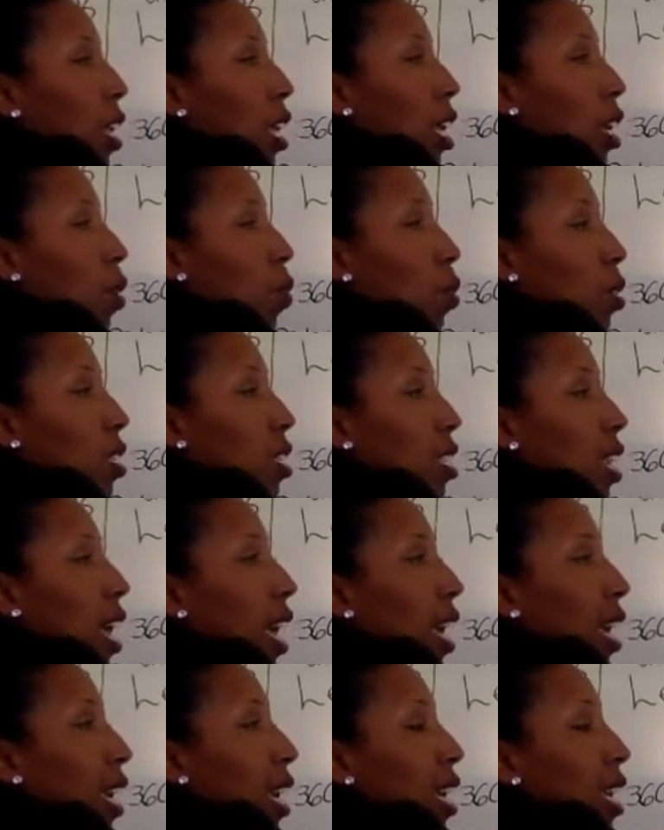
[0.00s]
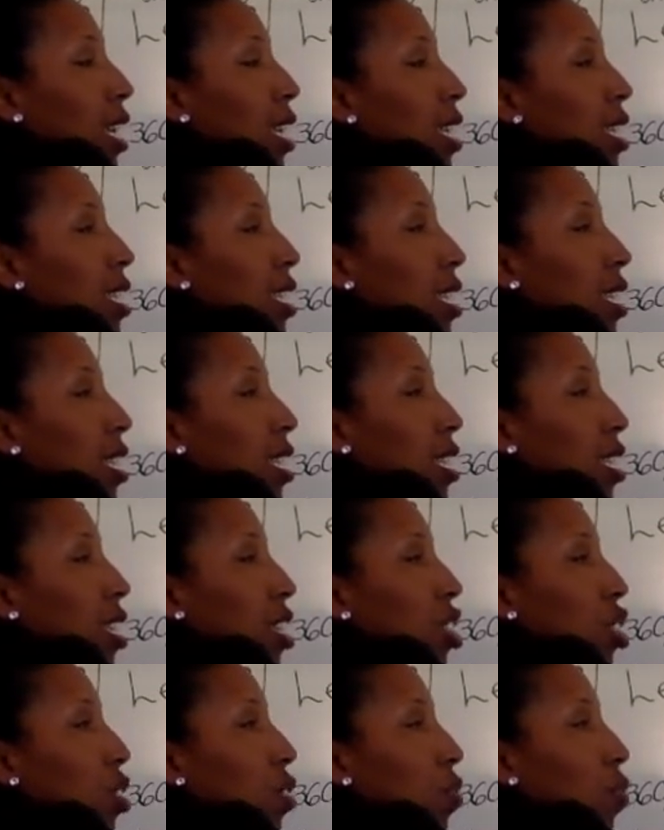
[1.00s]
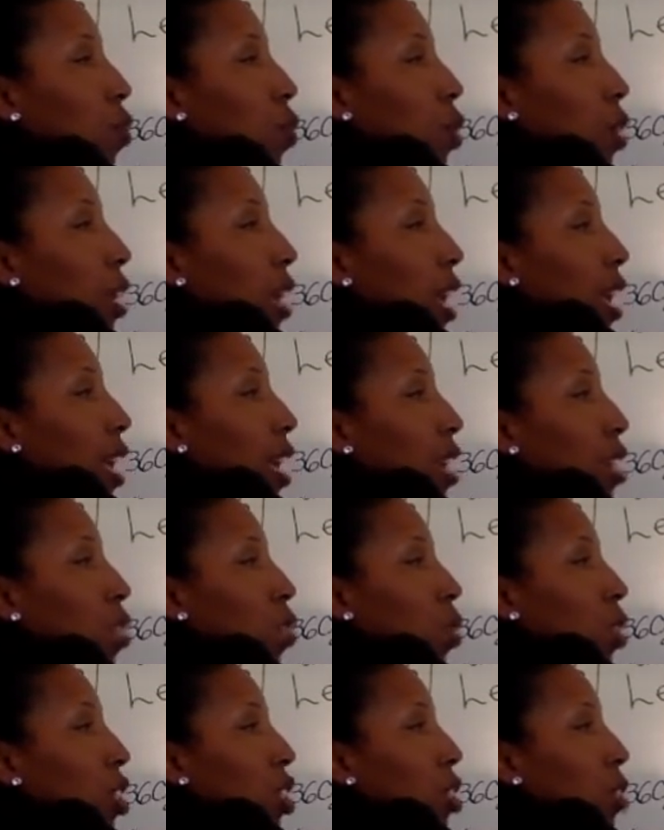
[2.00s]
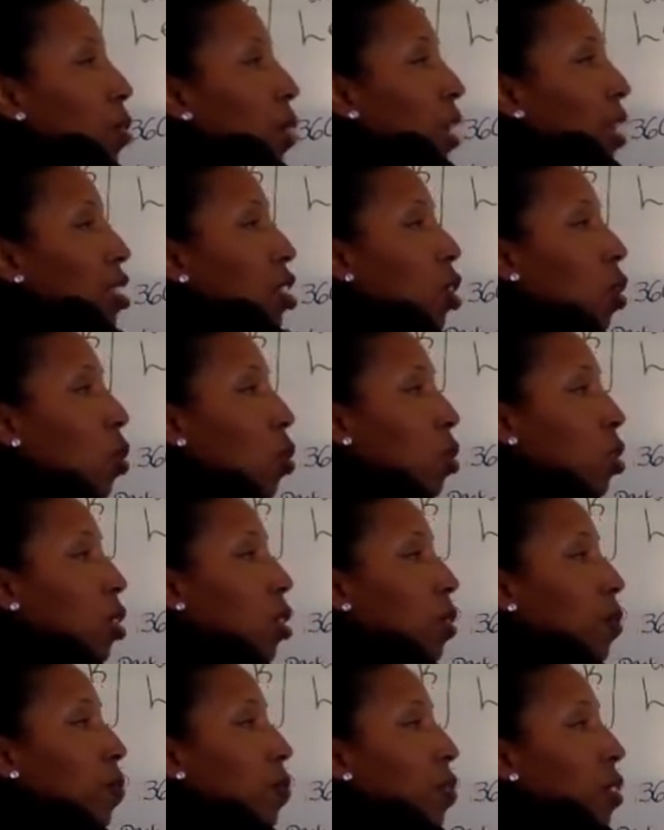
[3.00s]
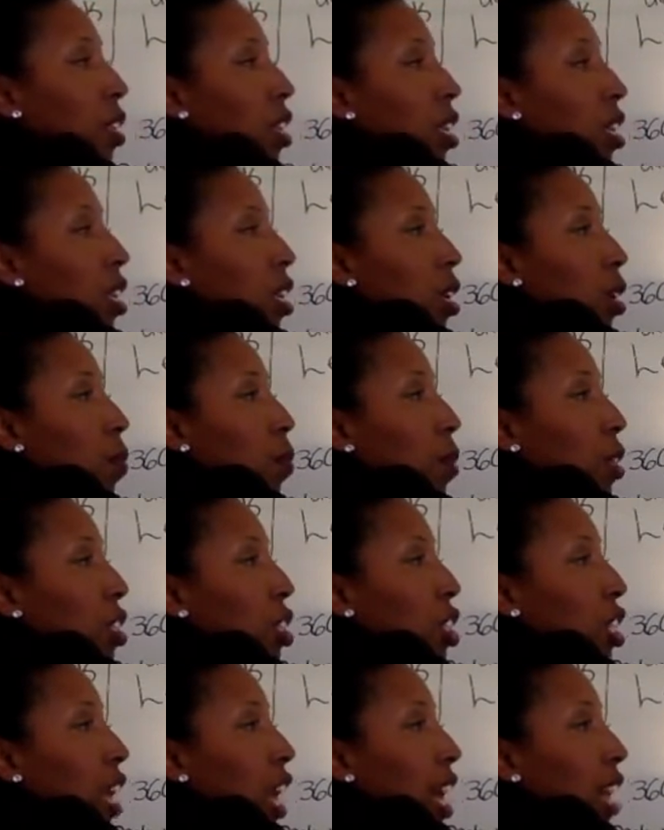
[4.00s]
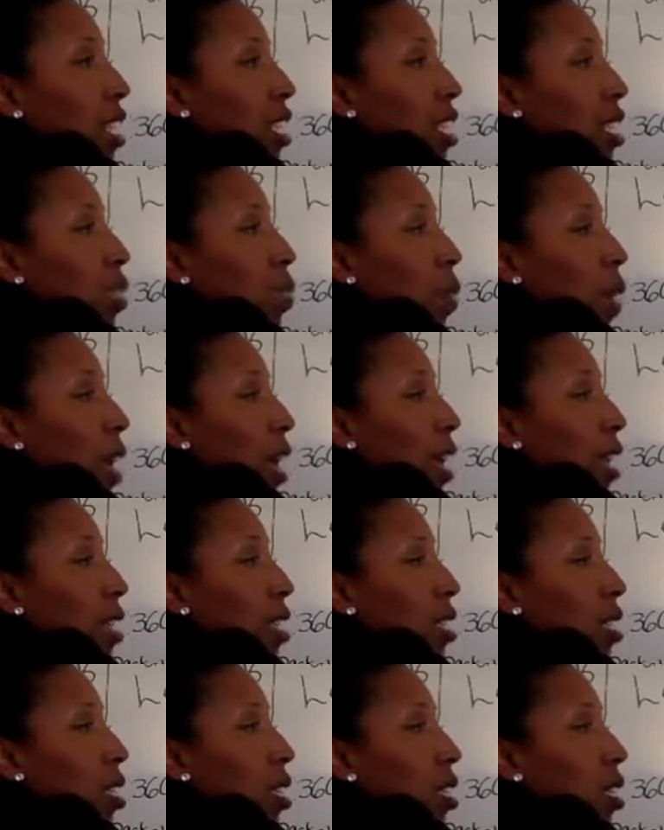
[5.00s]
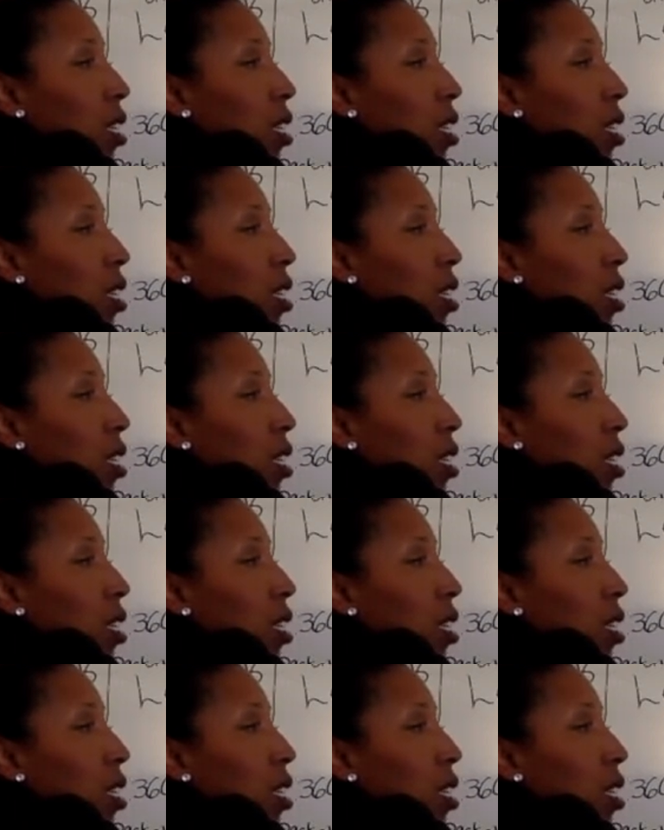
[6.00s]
it would say 648 is what she made total, but she had to spend